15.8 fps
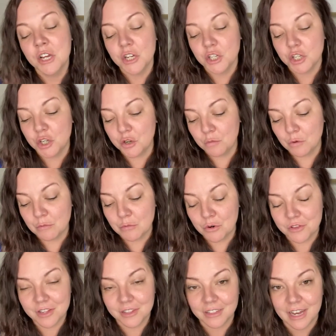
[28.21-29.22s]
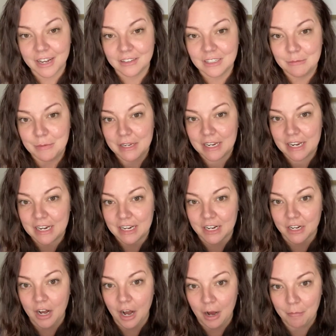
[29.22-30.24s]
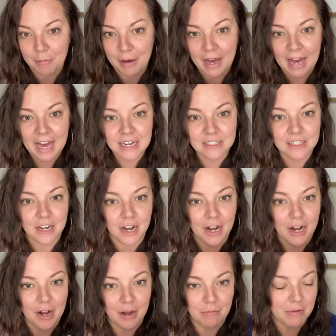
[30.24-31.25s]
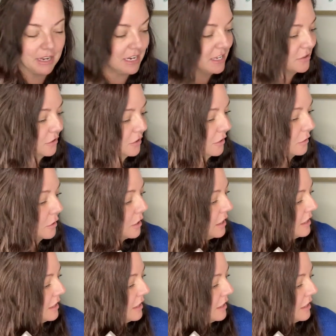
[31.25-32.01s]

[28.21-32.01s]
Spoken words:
you will more than likely be getting a compact, either